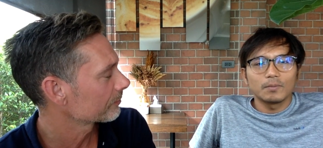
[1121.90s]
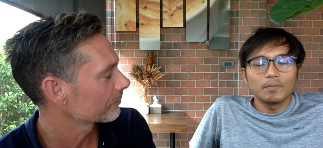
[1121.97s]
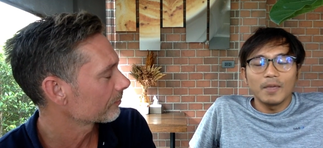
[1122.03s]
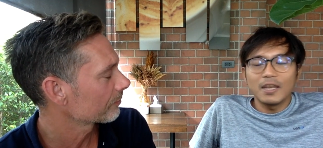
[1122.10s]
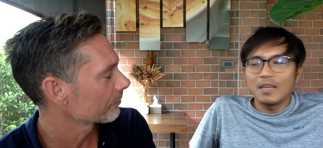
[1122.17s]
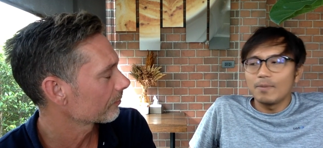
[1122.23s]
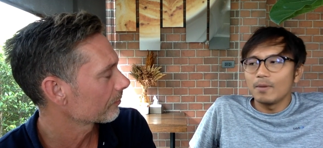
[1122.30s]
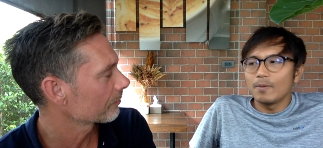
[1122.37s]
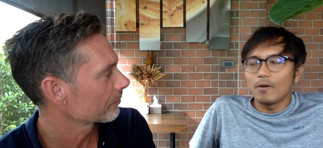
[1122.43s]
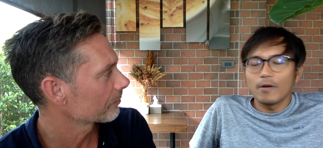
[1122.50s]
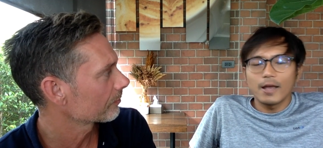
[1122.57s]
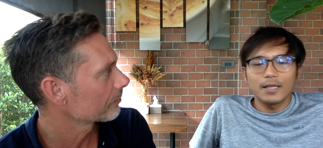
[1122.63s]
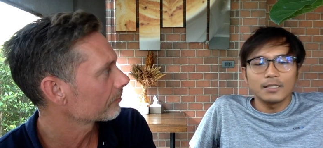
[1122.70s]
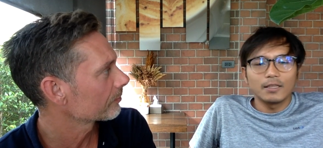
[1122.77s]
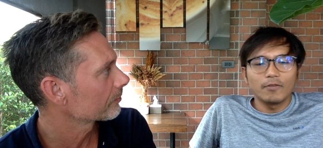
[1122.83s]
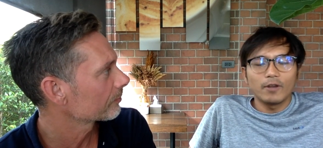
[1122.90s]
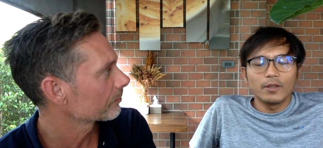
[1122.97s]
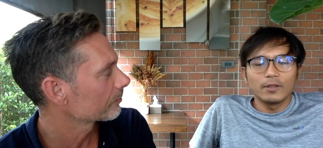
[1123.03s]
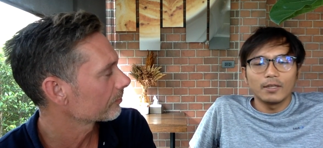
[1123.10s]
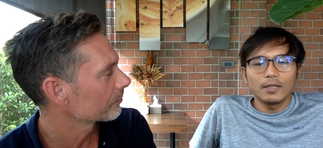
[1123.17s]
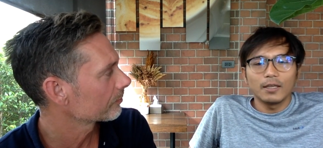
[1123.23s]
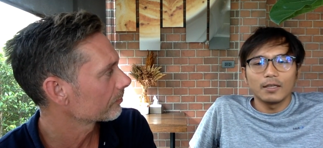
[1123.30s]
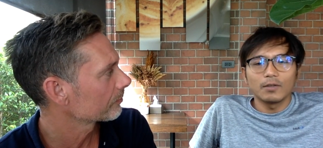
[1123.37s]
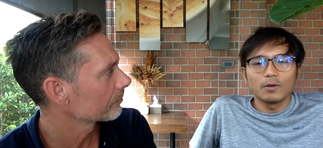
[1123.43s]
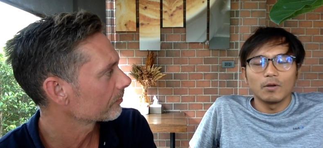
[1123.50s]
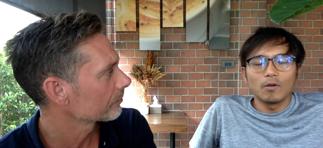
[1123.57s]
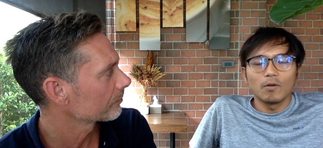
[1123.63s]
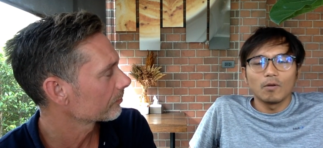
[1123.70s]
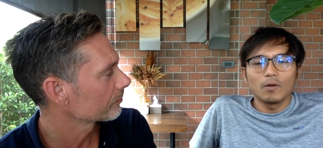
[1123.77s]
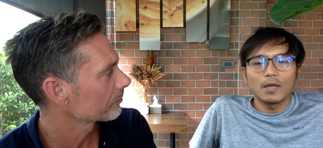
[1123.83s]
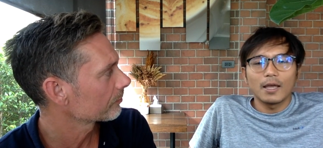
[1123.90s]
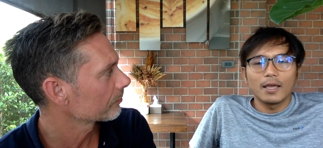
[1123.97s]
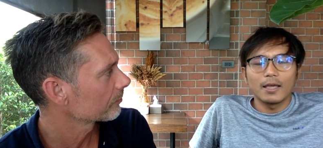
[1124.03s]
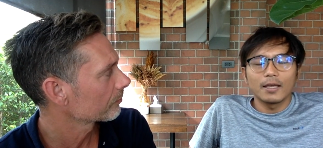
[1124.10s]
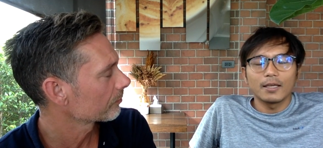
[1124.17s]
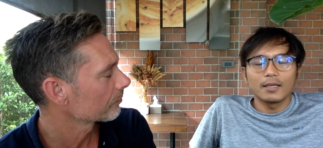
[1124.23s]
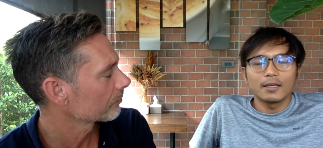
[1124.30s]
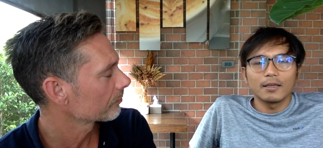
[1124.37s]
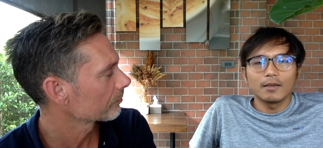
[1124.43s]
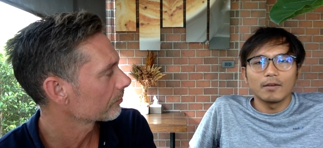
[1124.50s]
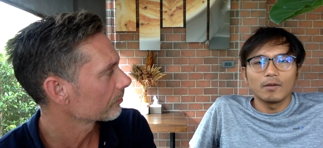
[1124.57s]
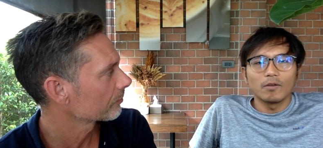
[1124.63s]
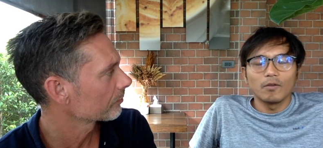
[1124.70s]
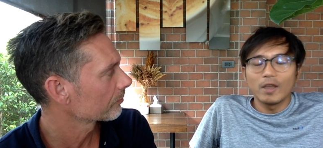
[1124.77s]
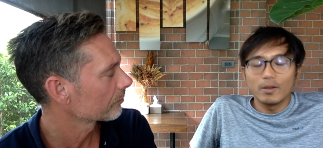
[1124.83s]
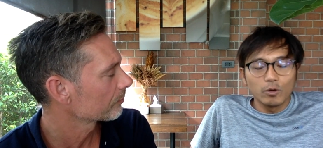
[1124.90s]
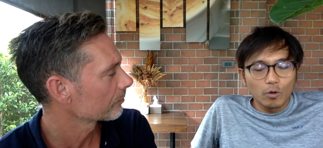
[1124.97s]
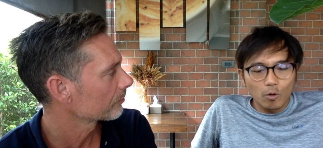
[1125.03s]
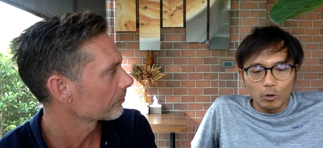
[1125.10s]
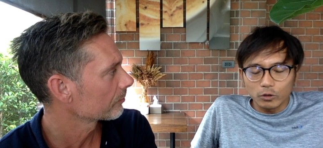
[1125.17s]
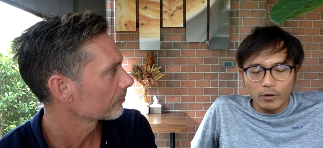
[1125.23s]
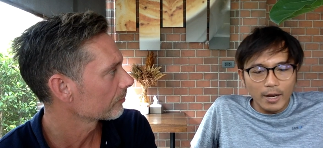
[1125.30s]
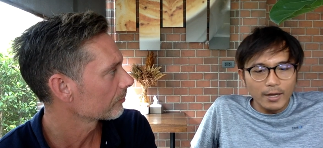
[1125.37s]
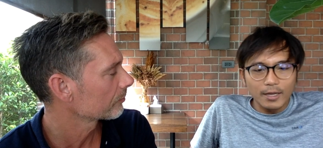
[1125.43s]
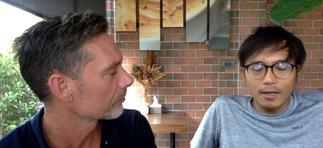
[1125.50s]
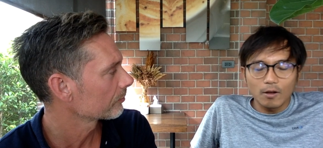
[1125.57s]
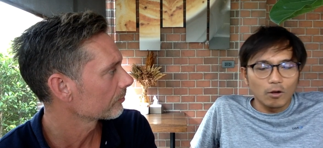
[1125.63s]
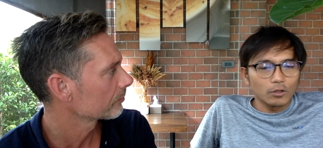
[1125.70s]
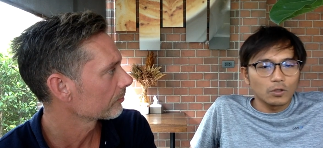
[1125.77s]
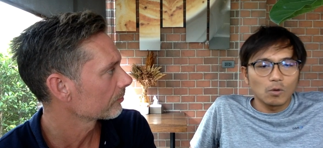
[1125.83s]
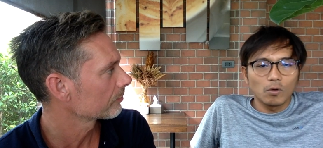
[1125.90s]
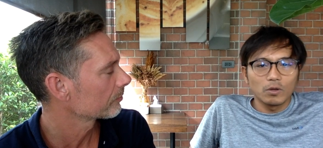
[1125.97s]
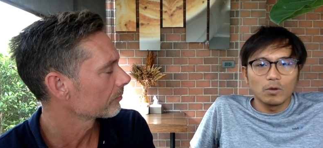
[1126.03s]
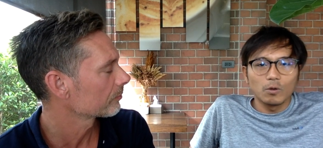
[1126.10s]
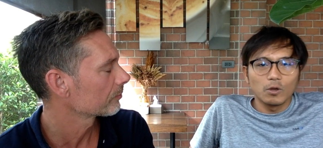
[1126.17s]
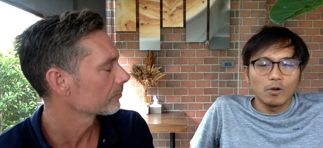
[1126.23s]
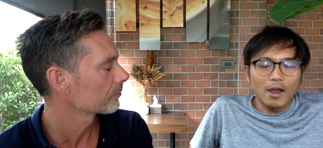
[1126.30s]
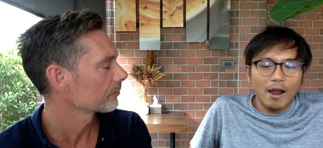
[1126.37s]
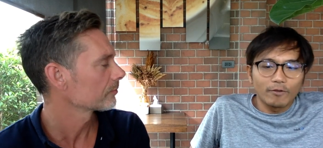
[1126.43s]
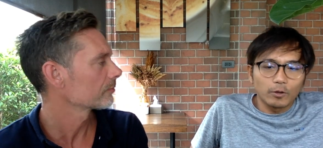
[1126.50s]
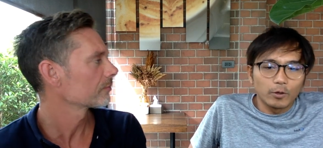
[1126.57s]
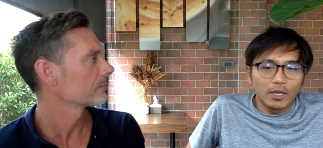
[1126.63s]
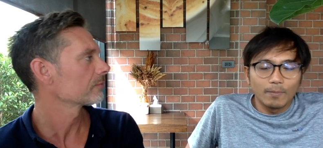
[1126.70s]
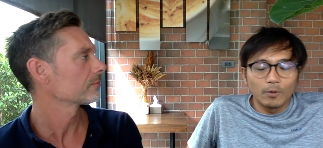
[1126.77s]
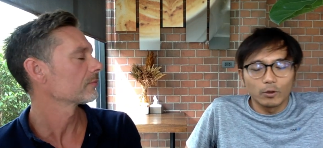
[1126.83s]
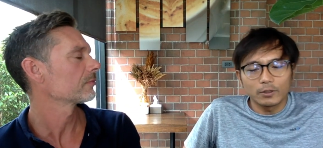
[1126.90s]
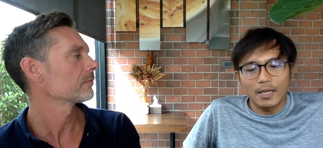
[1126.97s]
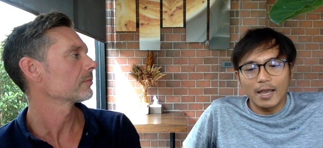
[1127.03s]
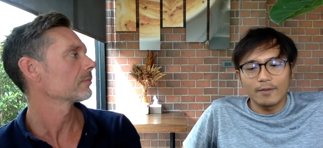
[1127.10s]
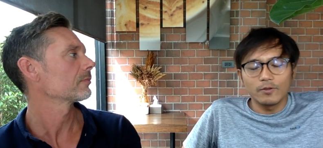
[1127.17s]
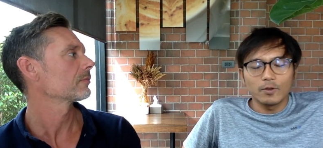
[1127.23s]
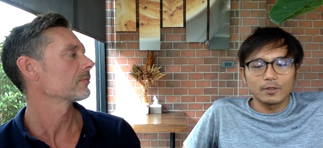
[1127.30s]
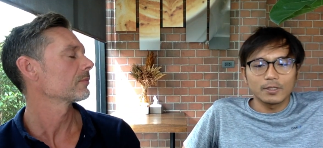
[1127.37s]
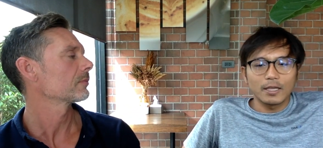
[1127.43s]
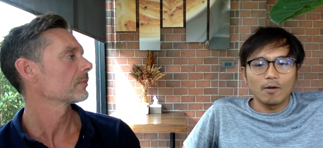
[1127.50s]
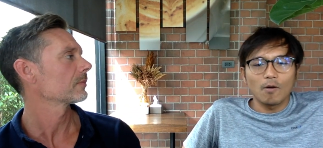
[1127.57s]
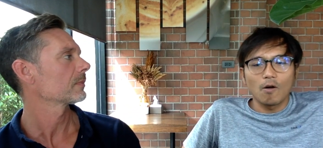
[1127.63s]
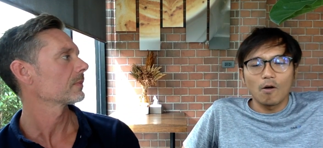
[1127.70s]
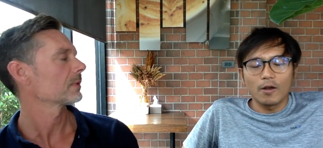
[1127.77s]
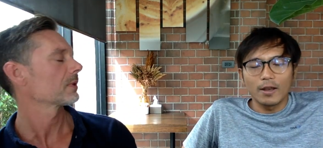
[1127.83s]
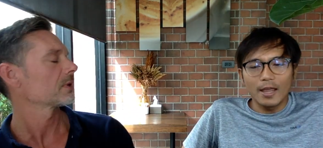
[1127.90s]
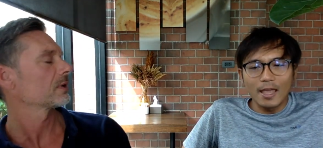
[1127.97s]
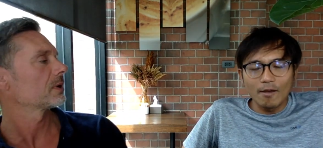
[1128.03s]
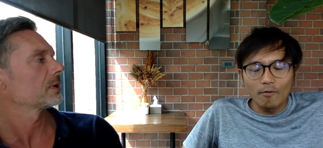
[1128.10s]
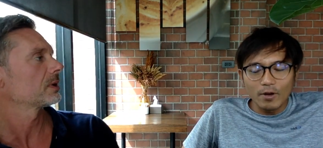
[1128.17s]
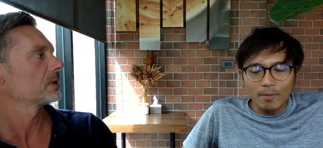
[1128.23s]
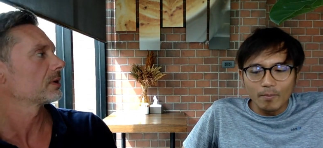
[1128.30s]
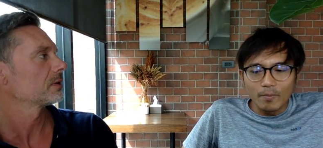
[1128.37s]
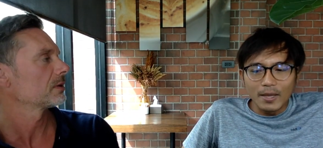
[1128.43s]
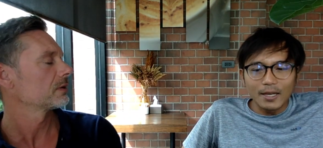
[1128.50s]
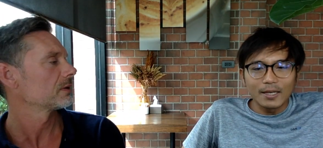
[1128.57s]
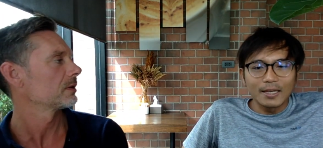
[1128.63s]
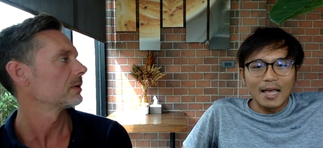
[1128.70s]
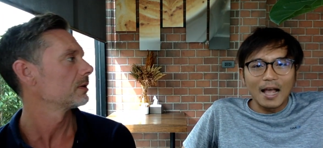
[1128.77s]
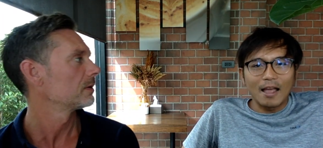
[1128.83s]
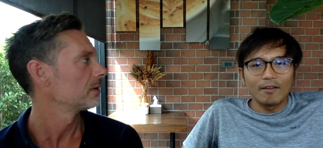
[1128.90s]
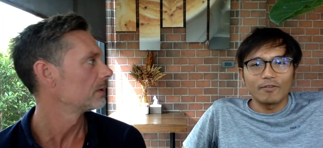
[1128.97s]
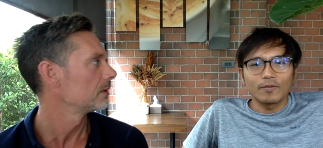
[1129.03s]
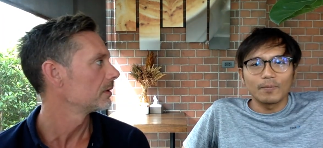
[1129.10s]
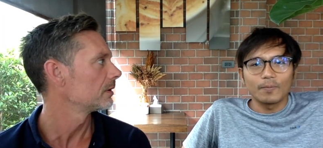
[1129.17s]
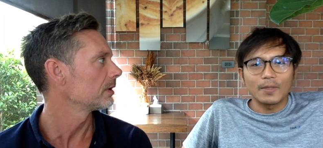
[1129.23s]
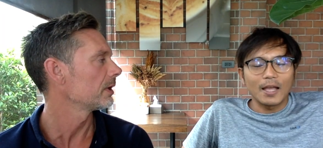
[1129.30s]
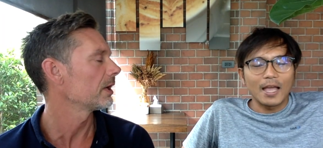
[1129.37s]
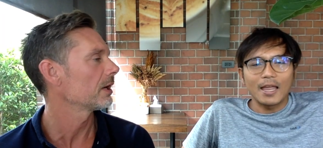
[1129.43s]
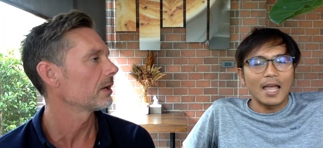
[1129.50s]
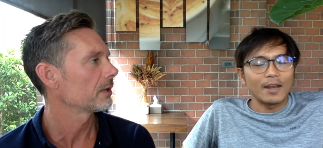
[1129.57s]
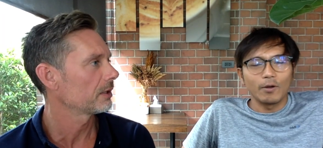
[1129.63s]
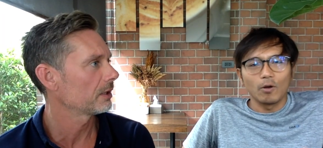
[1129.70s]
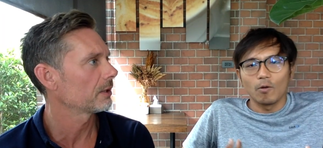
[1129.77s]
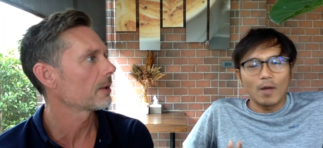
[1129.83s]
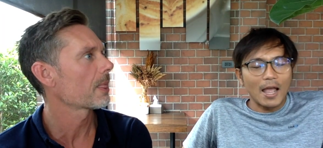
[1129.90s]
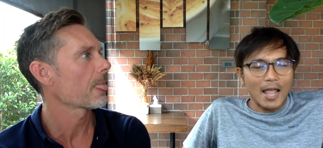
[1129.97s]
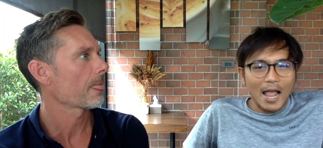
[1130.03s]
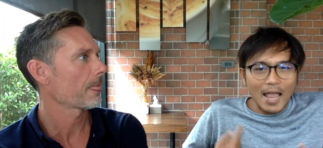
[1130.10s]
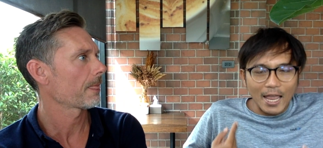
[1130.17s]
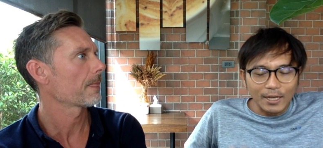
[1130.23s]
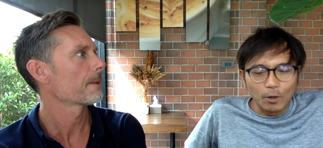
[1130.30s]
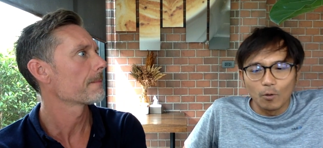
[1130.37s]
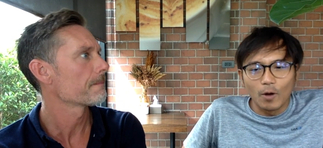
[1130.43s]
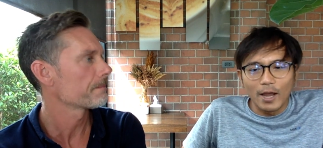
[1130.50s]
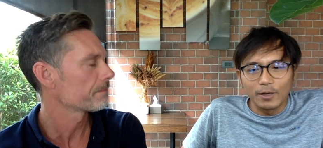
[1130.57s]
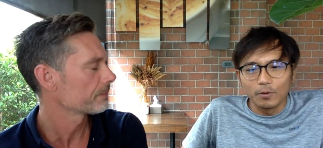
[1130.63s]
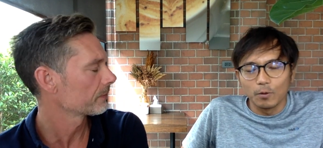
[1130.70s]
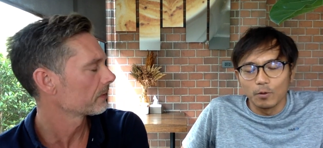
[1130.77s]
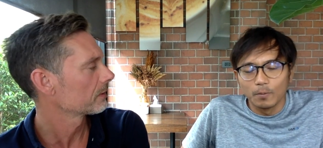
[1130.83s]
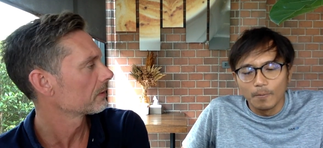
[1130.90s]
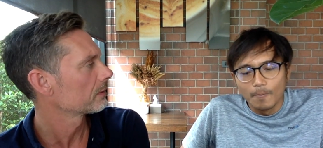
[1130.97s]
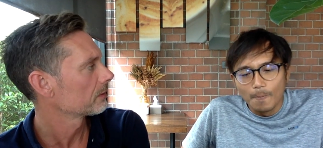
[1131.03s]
Speaker 1: Many people has different things, you know, like when you go training also, you have to hypnotize yourself on every big dive. Yeah, I know, I do.